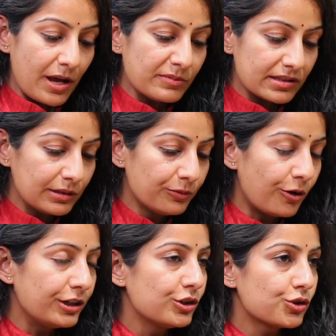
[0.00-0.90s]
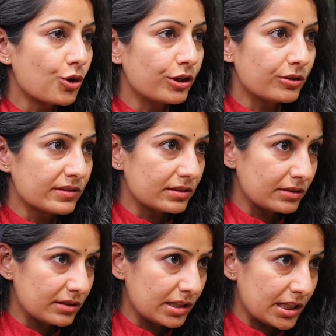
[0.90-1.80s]
I'm still falling short on
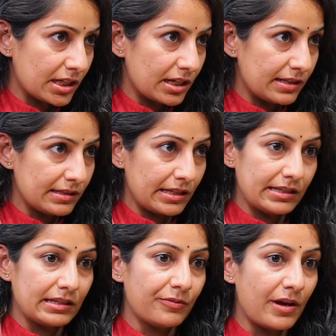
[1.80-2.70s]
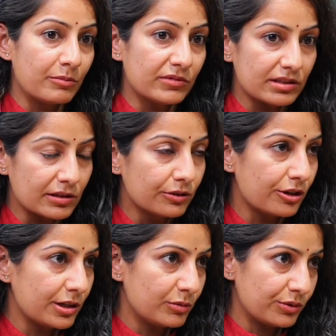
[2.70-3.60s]
certain areas, let's say if I'm still
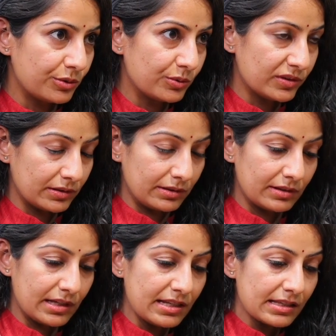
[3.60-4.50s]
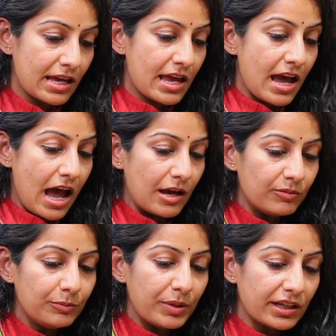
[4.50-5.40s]
not able to do certain things, I
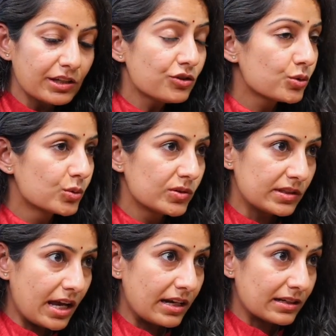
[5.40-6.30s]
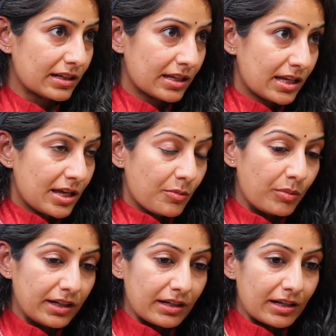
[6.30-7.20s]
will pick and choose that.
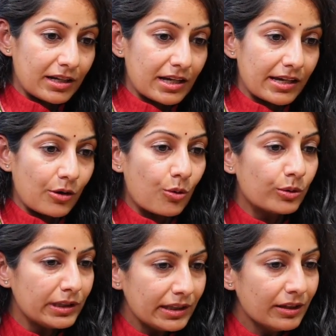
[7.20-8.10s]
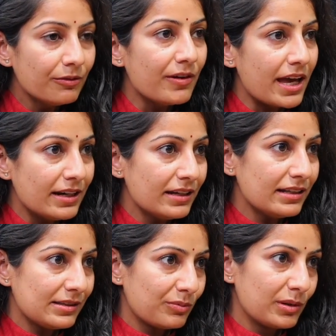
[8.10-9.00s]
But only the
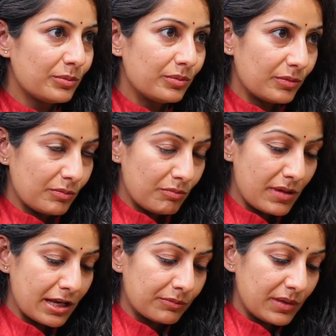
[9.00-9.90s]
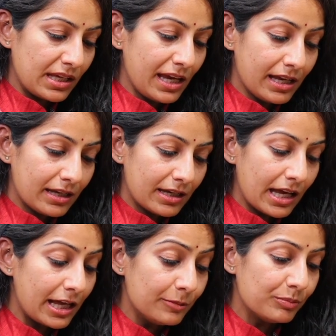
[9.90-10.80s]
awareness will
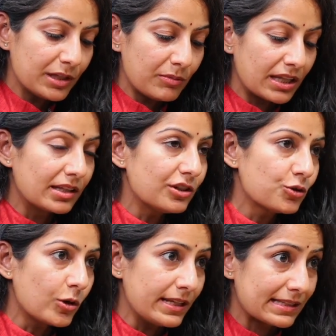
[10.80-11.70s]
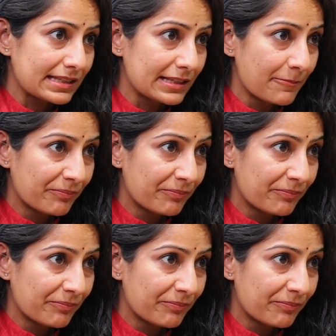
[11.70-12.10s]
help me make that choice.